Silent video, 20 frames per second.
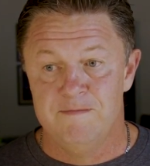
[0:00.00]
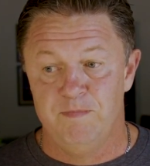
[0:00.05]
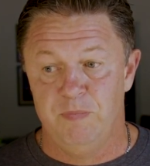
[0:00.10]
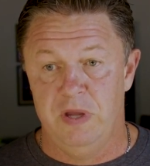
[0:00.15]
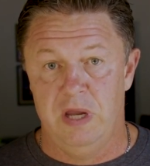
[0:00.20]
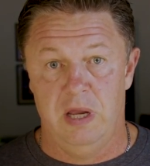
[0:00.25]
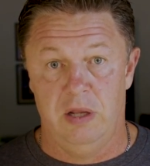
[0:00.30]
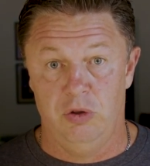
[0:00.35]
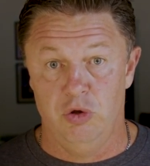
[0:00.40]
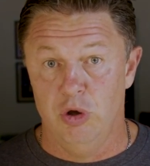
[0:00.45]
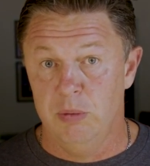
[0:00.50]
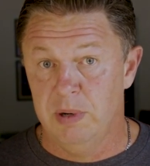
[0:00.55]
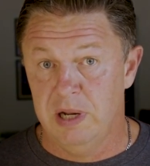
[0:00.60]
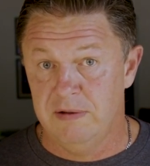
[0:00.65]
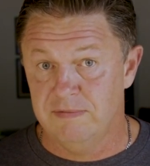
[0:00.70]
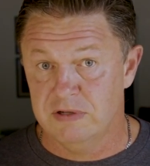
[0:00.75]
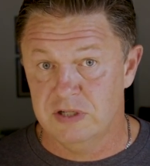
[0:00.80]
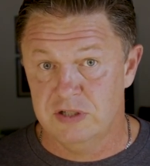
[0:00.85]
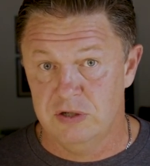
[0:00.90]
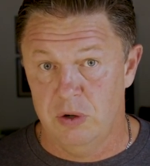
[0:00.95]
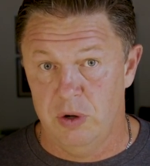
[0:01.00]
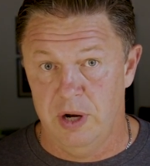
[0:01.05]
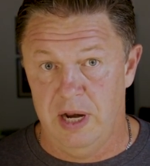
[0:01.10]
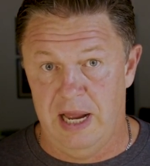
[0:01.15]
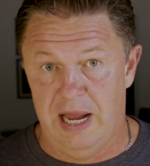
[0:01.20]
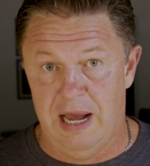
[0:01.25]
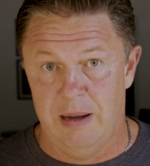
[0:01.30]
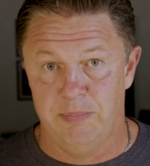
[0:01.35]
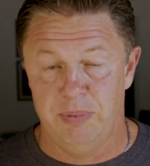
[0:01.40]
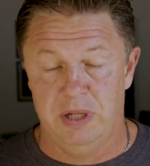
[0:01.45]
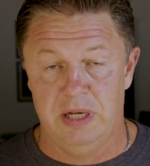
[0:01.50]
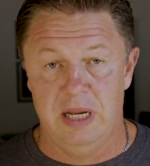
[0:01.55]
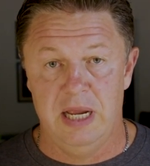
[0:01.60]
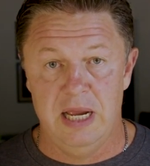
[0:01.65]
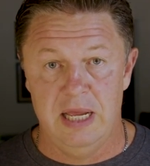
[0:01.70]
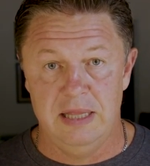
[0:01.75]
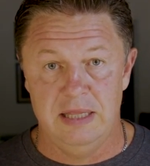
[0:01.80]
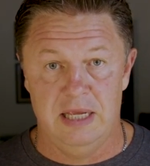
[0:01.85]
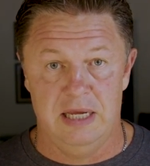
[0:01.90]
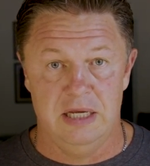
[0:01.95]
and nobody even saw it happen,
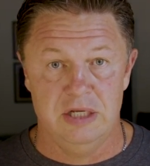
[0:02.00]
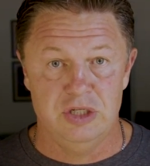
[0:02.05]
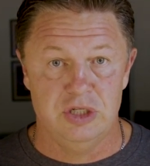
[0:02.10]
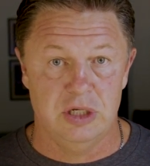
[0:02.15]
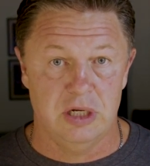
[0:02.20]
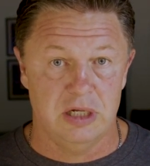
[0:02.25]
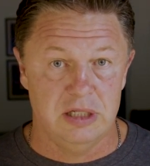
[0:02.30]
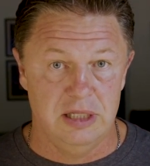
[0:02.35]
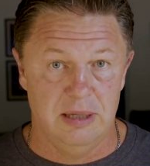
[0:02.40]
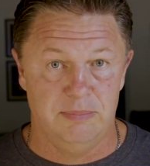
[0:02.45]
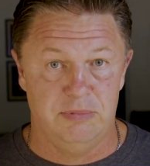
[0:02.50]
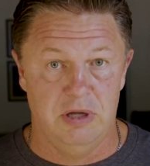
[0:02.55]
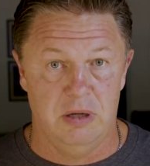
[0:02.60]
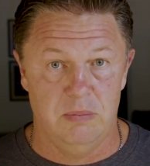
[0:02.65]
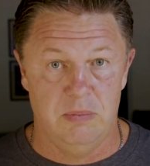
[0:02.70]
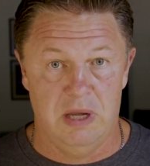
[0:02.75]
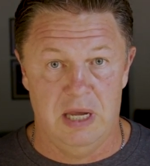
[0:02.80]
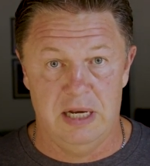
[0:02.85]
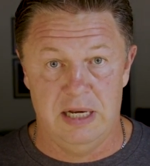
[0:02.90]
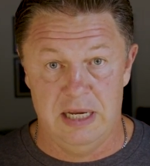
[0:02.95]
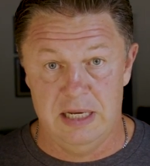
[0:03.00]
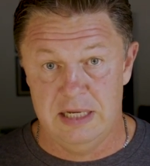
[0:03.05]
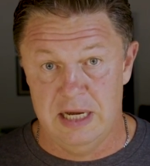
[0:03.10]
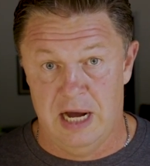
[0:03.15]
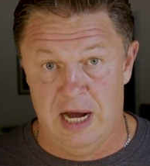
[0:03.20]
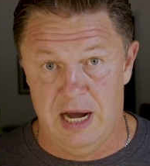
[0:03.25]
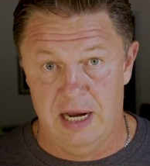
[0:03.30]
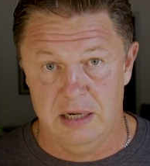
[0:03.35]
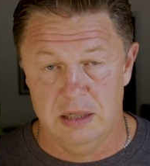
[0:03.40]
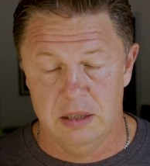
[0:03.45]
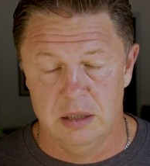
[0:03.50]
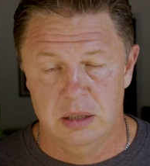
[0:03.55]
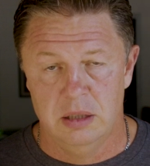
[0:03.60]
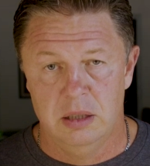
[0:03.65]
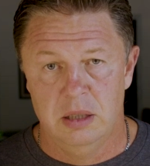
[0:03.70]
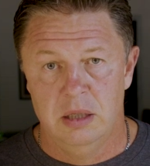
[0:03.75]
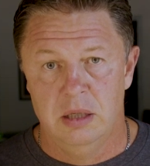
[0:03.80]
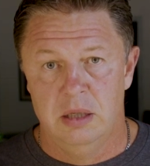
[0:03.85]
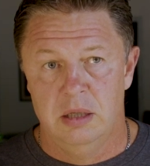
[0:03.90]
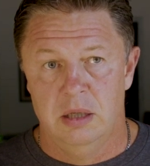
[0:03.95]
and the engine clipped him and he died.
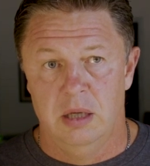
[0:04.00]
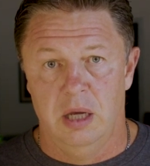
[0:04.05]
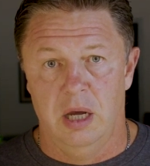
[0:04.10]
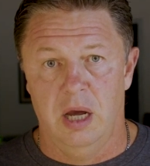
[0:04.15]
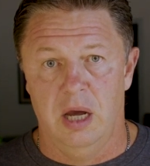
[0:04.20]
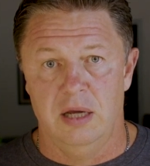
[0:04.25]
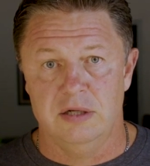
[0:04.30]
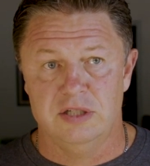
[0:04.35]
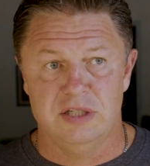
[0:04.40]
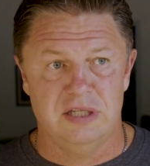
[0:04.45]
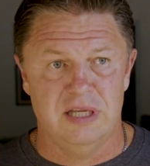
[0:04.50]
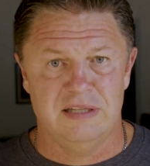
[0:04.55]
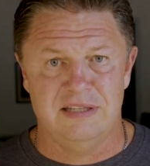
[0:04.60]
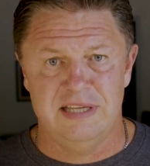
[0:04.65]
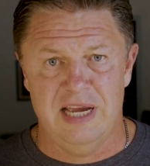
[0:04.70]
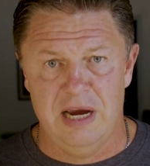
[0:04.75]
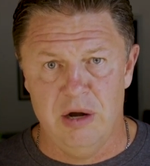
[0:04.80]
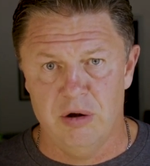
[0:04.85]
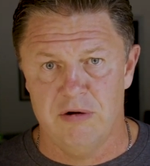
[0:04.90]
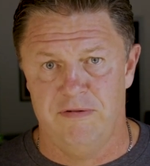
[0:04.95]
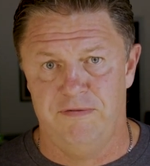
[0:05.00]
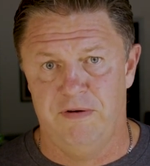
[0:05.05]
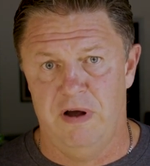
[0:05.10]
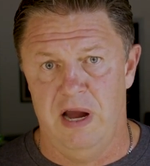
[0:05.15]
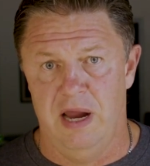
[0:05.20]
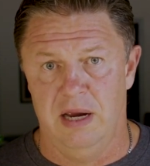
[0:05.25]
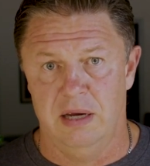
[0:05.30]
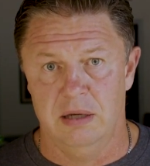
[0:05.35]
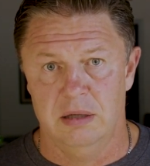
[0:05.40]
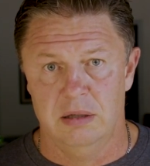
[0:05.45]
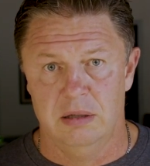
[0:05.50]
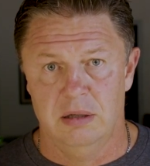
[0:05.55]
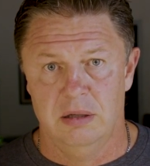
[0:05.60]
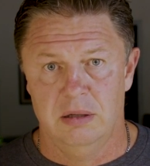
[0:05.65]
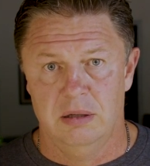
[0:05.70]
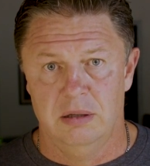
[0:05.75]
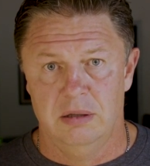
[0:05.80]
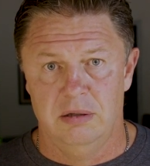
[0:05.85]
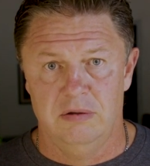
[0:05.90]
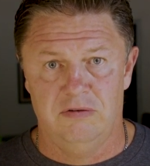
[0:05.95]
Just a terrifying
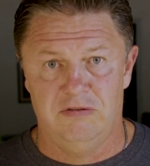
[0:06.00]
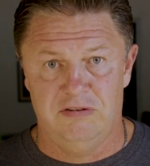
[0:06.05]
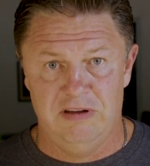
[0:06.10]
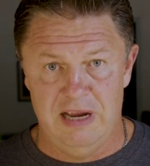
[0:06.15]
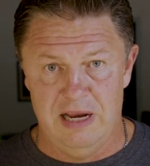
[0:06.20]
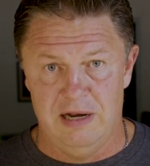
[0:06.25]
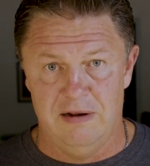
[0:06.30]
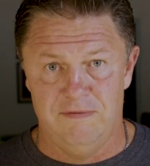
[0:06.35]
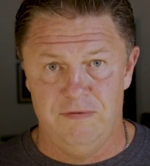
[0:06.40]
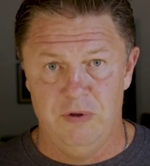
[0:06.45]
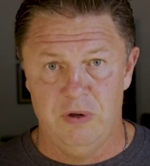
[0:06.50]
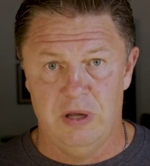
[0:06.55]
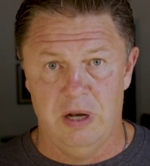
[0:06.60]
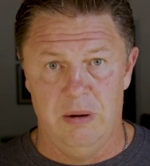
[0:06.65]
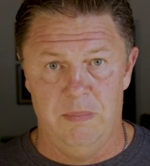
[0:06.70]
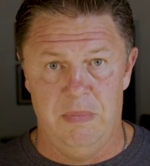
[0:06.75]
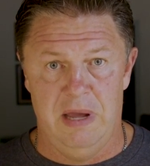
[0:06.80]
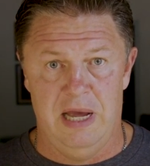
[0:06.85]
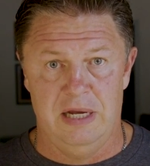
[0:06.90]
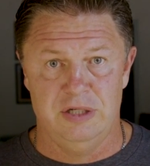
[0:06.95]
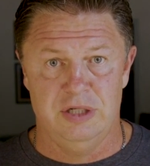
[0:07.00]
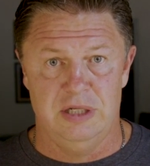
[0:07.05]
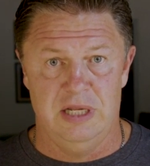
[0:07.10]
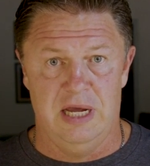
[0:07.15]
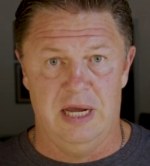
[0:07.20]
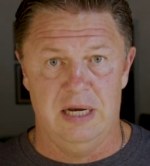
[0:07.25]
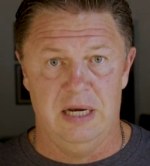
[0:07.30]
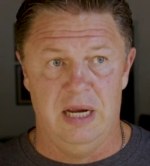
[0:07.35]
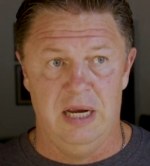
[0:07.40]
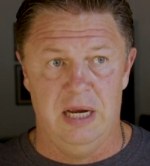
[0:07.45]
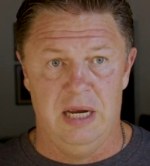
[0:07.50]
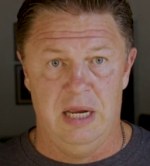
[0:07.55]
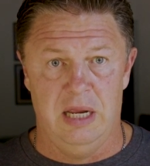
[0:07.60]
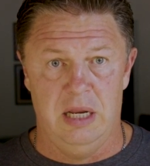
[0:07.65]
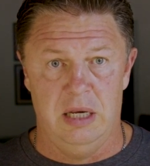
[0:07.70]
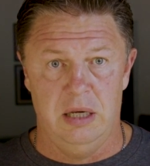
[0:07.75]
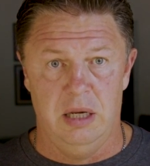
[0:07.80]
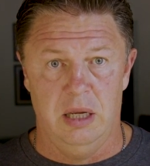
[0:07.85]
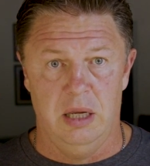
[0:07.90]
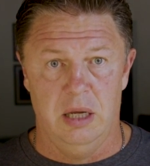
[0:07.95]
scene, if you can imagine that.
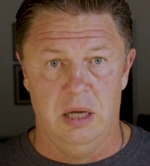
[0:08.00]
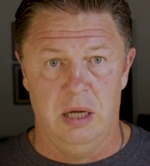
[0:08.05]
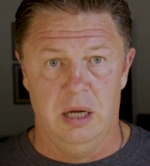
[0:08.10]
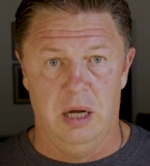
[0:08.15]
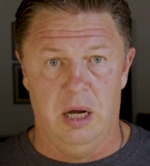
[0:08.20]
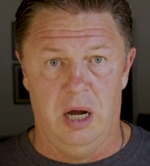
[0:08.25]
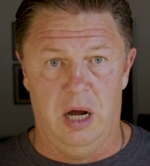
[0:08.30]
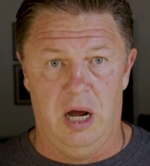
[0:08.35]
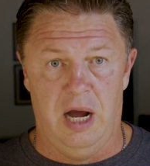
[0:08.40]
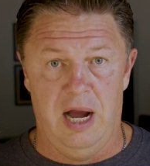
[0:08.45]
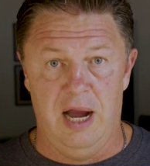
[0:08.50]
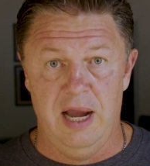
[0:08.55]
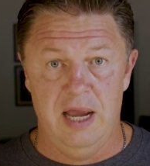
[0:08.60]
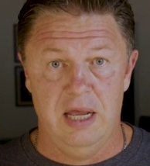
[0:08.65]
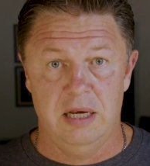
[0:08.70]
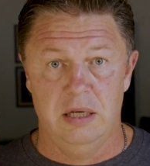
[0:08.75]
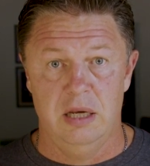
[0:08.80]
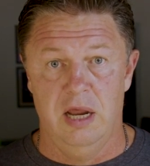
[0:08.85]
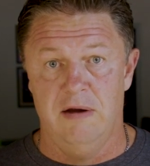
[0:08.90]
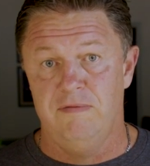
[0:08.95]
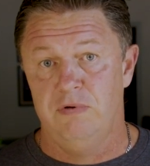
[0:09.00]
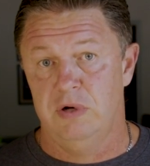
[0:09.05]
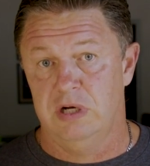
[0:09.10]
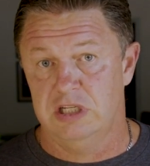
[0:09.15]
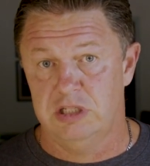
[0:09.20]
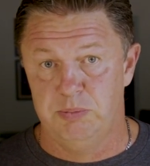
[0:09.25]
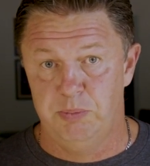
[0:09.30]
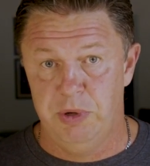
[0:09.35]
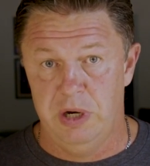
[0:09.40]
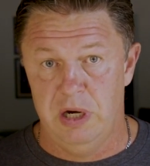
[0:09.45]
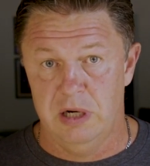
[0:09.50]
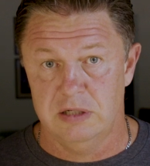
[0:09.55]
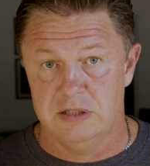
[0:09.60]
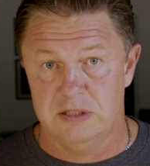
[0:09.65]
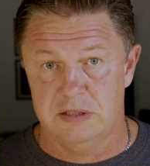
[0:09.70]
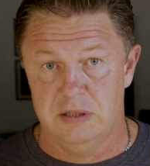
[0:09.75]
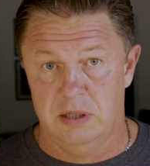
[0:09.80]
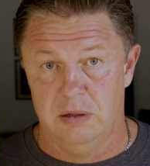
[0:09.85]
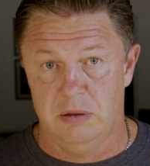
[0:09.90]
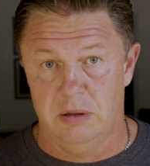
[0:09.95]
And I had never
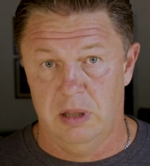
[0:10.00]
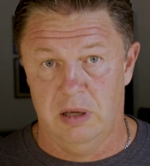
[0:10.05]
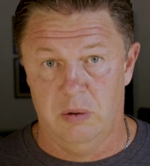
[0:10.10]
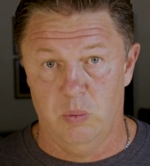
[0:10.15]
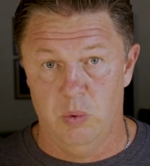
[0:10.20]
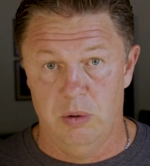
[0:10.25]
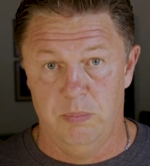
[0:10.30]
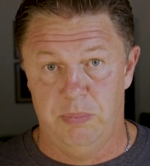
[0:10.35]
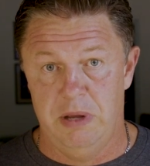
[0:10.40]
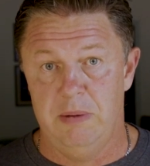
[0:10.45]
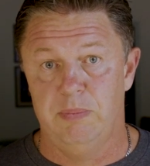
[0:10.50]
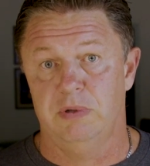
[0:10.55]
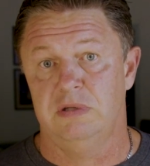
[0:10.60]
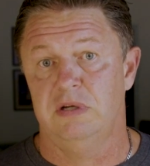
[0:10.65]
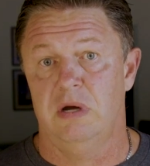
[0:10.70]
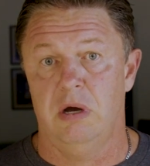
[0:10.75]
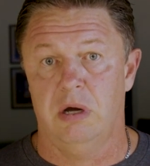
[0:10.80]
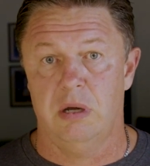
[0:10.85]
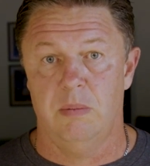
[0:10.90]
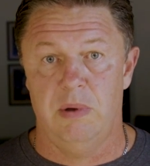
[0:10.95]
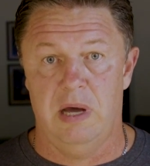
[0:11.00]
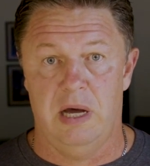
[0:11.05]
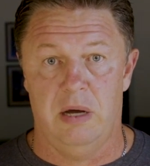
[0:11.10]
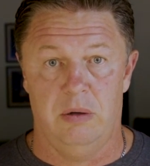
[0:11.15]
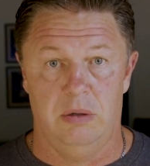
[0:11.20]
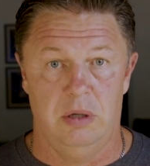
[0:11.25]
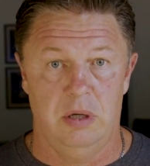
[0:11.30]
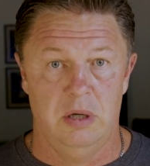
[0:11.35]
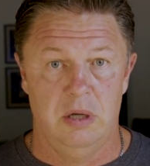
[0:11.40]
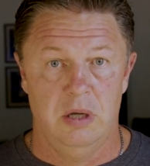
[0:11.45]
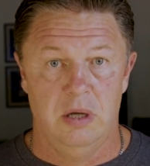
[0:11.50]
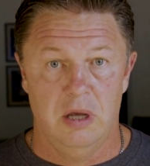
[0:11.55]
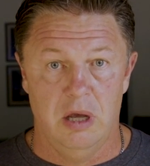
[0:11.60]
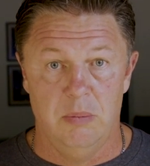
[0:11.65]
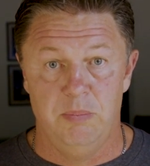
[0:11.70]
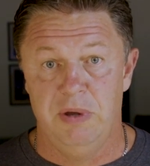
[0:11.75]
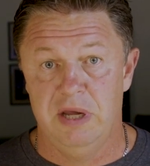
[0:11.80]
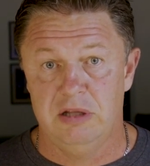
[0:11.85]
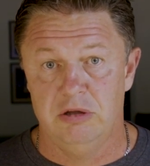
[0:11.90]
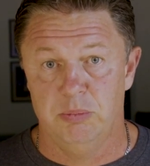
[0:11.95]
experienced like what people talk about, a
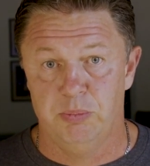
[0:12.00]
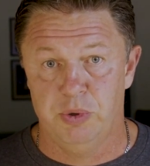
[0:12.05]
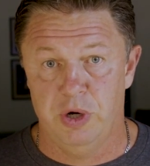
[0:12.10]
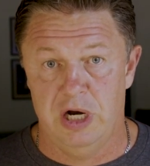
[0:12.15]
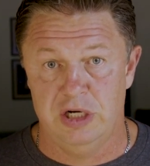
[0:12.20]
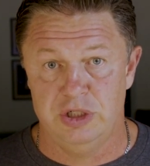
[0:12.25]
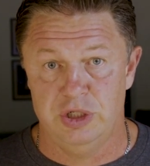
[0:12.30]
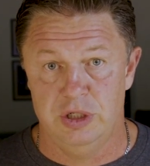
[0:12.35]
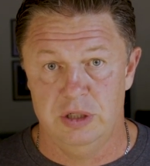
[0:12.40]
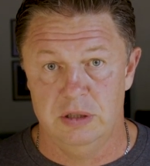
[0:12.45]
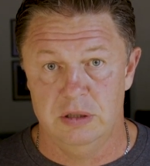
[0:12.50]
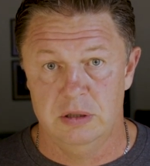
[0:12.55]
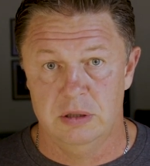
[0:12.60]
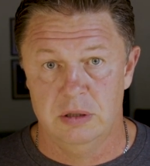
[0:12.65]
big depression